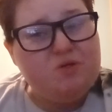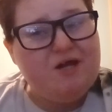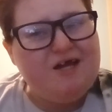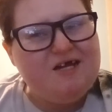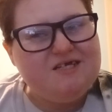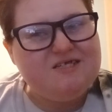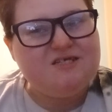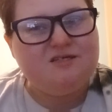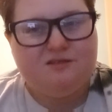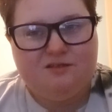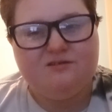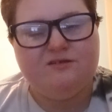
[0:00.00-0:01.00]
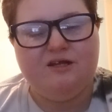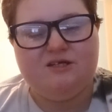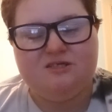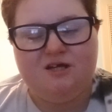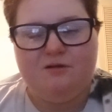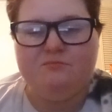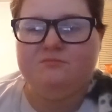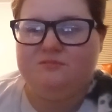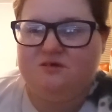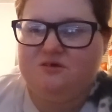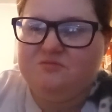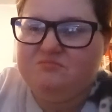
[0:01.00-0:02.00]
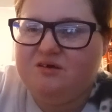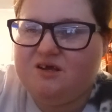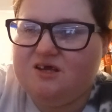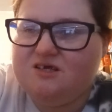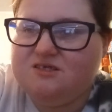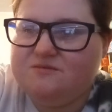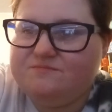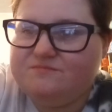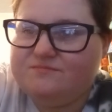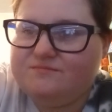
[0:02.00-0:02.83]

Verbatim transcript: guys next time. Bye, guys.